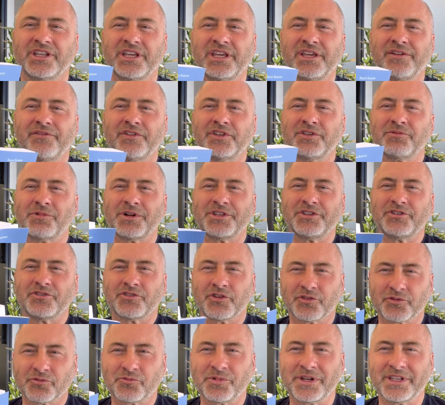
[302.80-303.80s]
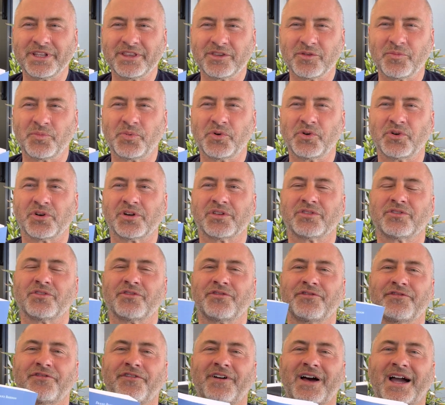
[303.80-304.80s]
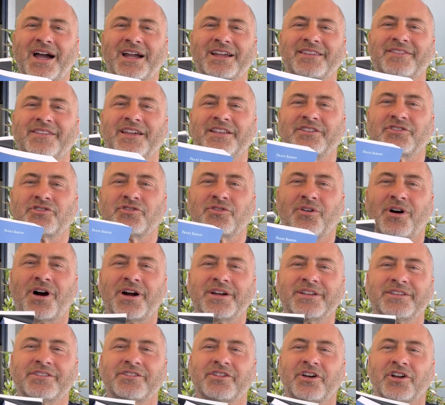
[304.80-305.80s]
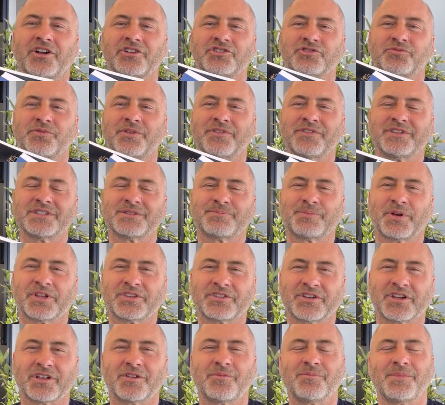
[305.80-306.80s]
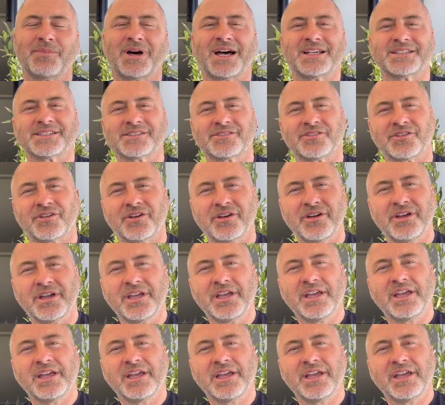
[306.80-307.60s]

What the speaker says: Even when you don't read the book, the fact that you are in touch with this particular master